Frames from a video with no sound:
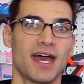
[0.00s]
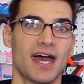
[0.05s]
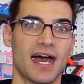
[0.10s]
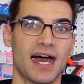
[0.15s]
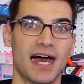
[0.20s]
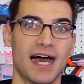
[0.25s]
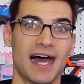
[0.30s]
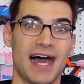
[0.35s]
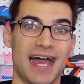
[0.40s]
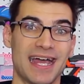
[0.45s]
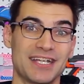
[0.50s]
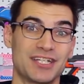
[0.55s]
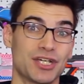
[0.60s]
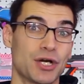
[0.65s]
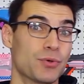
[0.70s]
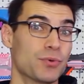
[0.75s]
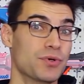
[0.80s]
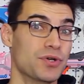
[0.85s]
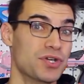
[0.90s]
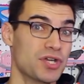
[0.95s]
I
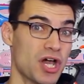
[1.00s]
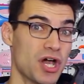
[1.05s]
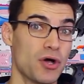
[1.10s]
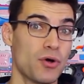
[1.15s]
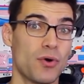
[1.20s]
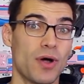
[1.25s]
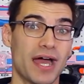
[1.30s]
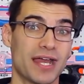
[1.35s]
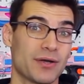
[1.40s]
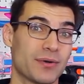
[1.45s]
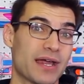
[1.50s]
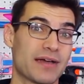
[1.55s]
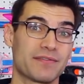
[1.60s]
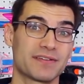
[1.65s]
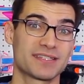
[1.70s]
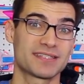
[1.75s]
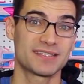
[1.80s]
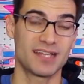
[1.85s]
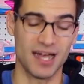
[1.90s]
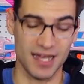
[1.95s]
don't know, I don't have
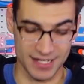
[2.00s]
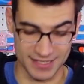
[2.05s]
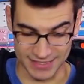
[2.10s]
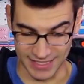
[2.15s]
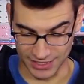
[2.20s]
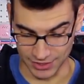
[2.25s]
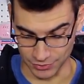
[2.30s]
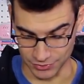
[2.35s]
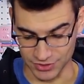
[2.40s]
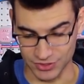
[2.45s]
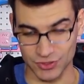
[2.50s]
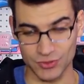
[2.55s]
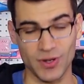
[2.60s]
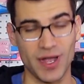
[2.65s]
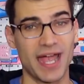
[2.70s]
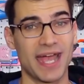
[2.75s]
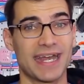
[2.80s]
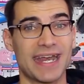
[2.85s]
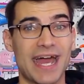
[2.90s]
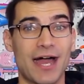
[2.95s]
a stock Sentinel to
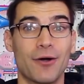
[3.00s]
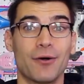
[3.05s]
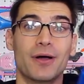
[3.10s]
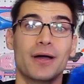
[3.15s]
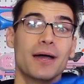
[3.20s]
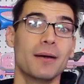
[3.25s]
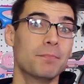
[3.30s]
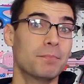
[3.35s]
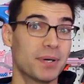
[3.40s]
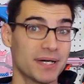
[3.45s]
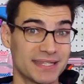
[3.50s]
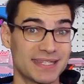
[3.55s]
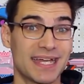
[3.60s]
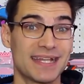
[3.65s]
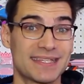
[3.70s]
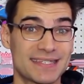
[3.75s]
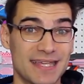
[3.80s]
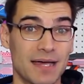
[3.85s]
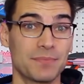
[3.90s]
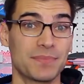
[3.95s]
try it out, but
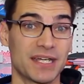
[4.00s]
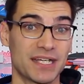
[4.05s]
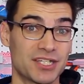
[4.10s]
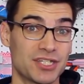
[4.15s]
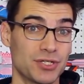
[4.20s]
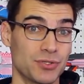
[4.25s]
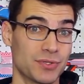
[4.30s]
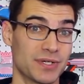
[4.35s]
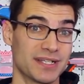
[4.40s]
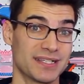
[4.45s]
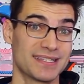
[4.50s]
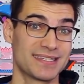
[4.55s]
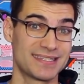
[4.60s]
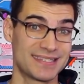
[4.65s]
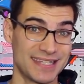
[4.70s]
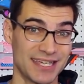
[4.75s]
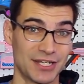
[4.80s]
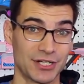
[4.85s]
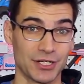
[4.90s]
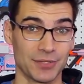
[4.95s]
that's something to
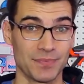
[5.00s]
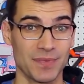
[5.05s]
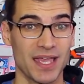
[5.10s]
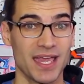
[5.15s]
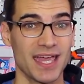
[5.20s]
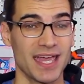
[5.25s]
consider.